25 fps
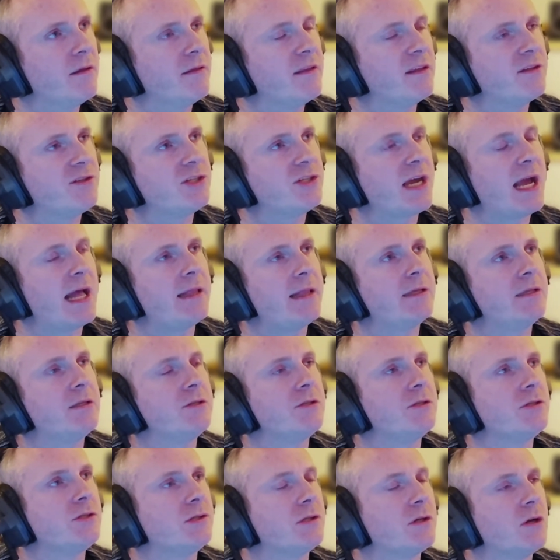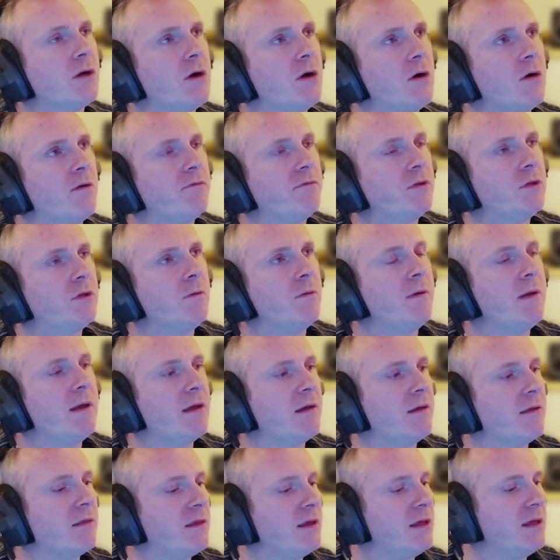the challenge of
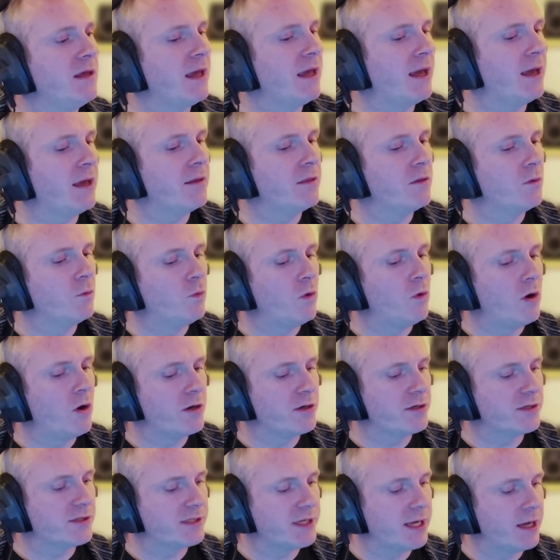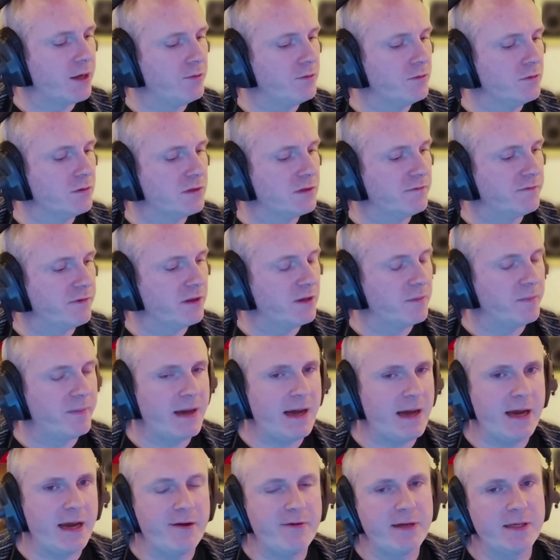doing the water sounds for the
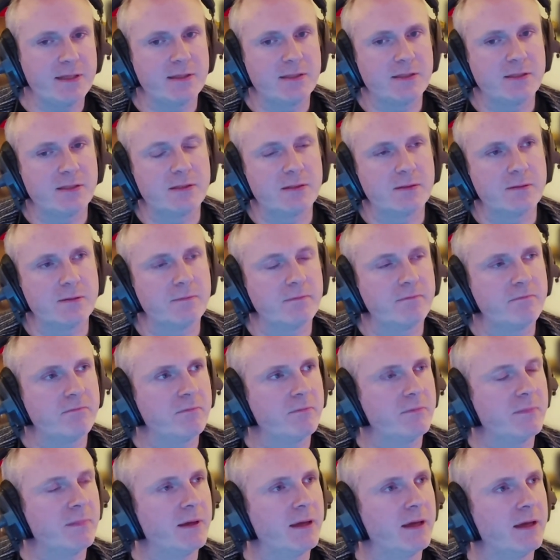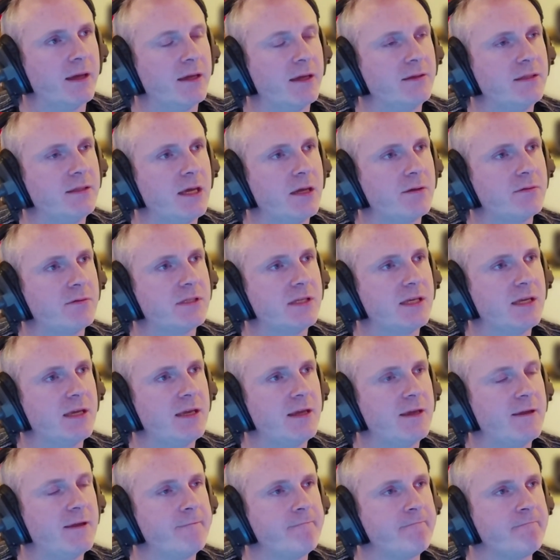pirates
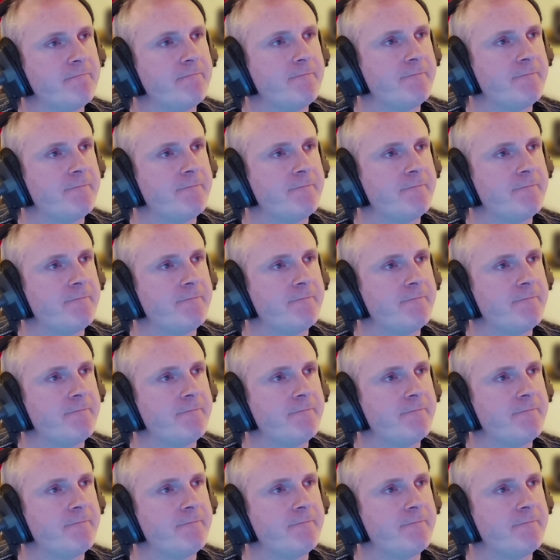DLC.